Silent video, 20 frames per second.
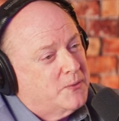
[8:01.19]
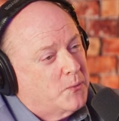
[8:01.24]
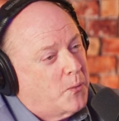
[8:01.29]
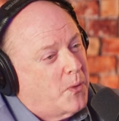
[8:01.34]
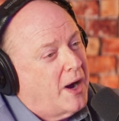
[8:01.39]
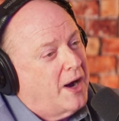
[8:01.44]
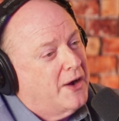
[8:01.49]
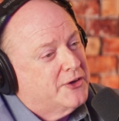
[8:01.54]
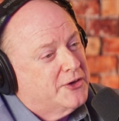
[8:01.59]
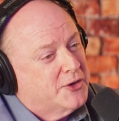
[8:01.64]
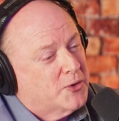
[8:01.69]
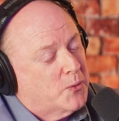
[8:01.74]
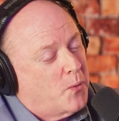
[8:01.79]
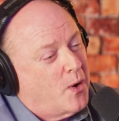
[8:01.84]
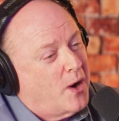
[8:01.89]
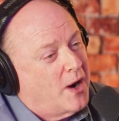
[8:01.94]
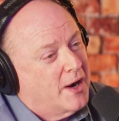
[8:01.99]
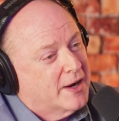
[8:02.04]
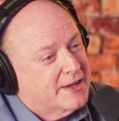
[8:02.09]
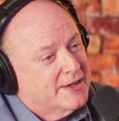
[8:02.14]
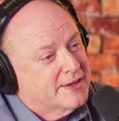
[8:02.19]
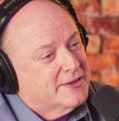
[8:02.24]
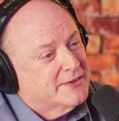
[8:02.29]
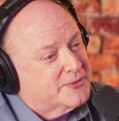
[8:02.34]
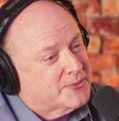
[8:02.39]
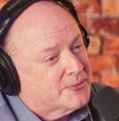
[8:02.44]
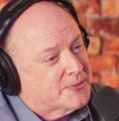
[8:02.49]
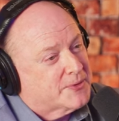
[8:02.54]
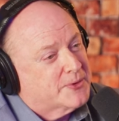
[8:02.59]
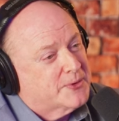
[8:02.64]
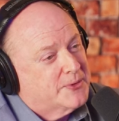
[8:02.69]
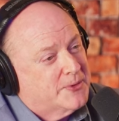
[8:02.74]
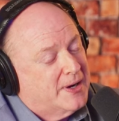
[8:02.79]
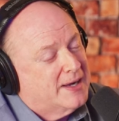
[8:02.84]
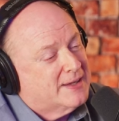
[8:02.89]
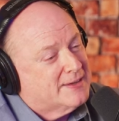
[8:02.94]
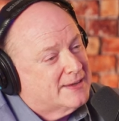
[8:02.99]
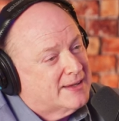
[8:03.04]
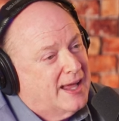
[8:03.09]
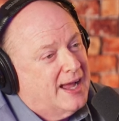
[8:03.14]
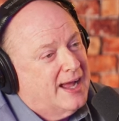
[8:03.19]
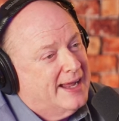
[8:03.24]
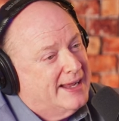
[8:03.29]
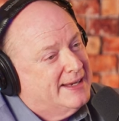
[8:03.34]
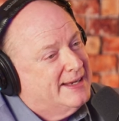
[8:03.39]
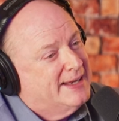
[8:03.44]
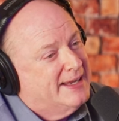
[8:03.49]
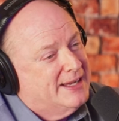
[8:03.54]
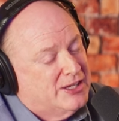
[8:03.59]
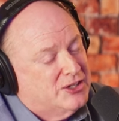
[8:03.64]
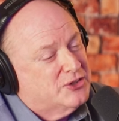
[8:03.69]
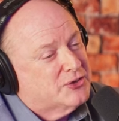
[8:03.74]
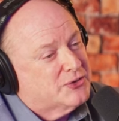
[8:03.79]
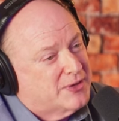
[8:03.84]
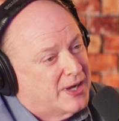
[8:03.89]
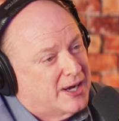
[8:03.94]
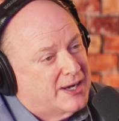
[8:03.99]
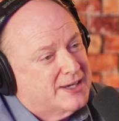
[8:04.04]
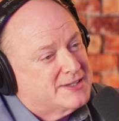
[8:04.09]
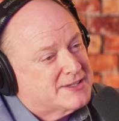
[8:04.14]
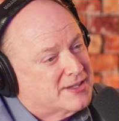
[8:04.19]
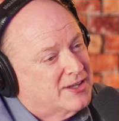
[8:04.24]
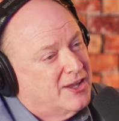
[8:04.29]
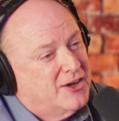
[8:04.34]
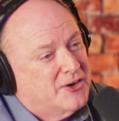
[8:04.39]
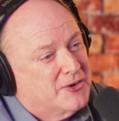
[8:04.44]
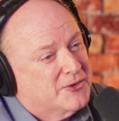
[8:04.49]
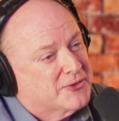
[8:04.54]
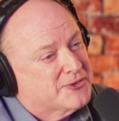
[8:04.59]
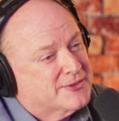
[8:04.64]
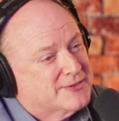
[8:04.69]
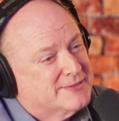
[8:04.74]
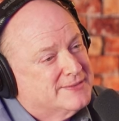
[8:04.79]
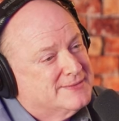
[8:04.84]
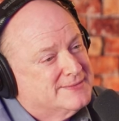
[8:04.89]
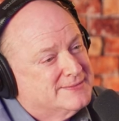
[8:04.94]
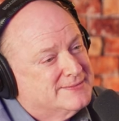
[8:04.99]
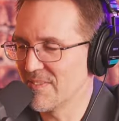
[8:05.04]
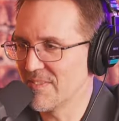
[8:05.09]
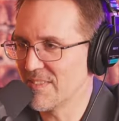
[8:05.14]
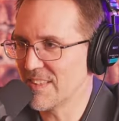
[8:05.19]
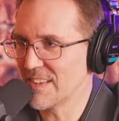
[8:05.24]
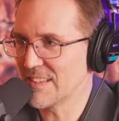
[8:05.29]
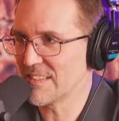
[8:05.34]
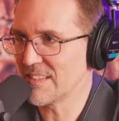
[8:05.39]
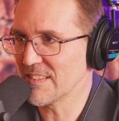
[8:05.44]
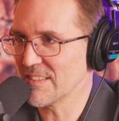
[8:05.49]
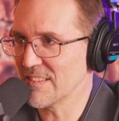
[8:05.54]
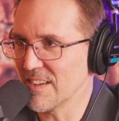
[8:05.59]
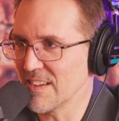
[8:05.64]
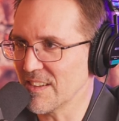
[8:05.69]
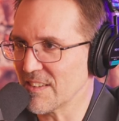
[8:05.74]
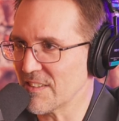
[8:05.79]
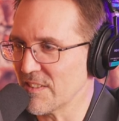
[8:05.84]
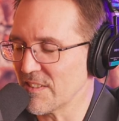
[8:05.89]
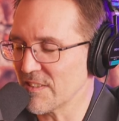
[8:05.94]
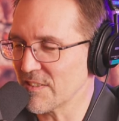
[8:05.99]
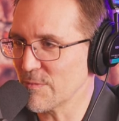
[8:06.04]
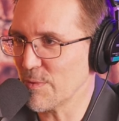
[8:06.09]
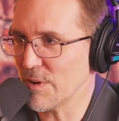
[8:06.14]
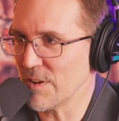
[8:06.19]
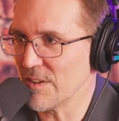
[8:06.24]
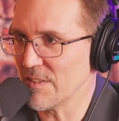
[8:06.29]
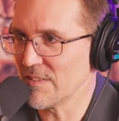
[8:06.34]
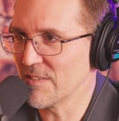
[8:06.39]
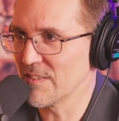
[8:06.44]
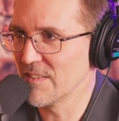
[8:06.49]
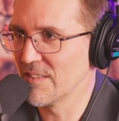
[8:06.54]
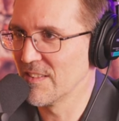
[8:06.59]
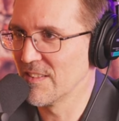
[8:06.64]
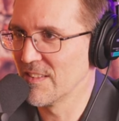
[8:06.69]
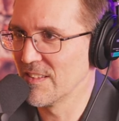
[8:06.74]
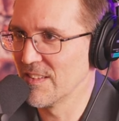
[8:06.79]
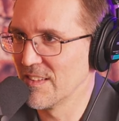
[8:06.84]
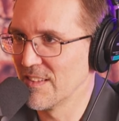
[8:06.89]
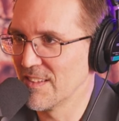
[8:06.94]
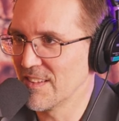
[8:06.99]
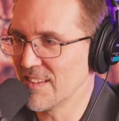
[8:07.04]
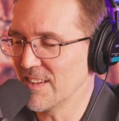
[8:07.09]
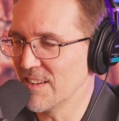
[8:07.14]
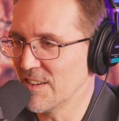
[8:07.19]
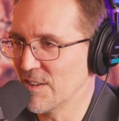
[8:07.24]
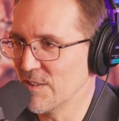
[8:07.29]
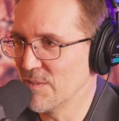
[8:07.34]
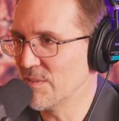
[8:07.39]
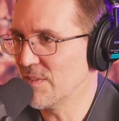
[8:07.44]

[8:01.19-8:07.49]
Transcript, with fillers: while you're walking through a line in your nice clothes. Right it's just not a good experience. No, it's not. You know,